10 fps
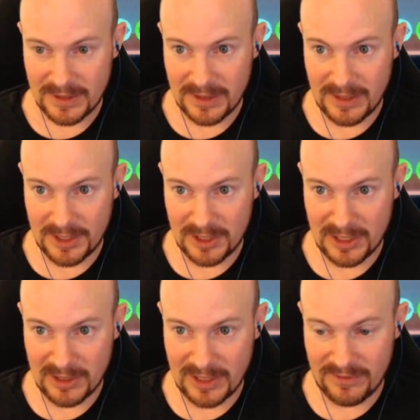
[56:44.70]
I
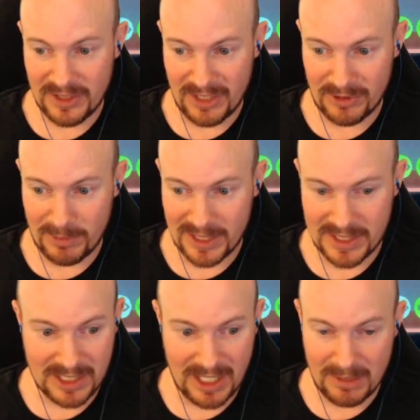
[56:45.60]
know. I've never been
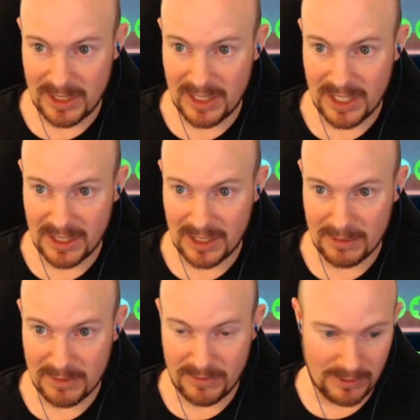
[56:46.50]
scammed in anything
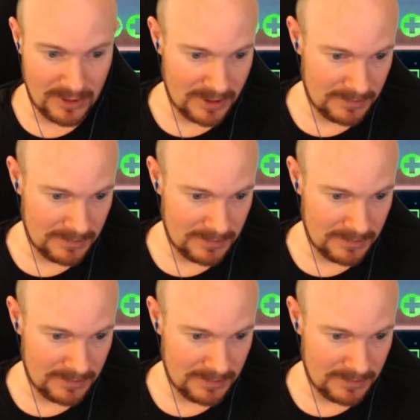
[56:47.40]
before.